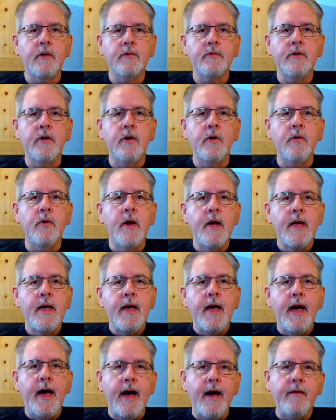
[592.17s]
So
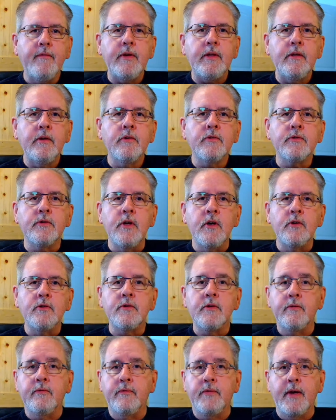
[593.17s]
having those notes
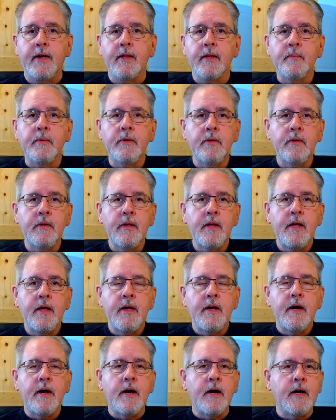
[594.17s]
available
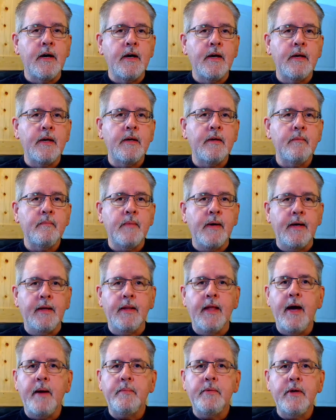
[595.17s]
on my
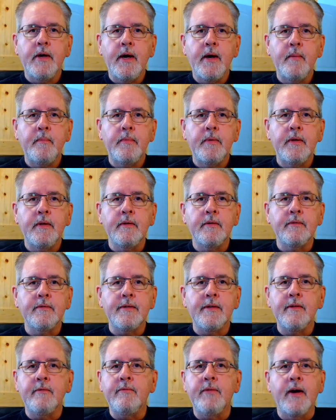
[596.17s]
laptop is
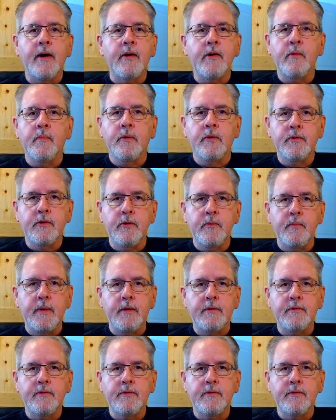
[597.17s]
invaluable to me.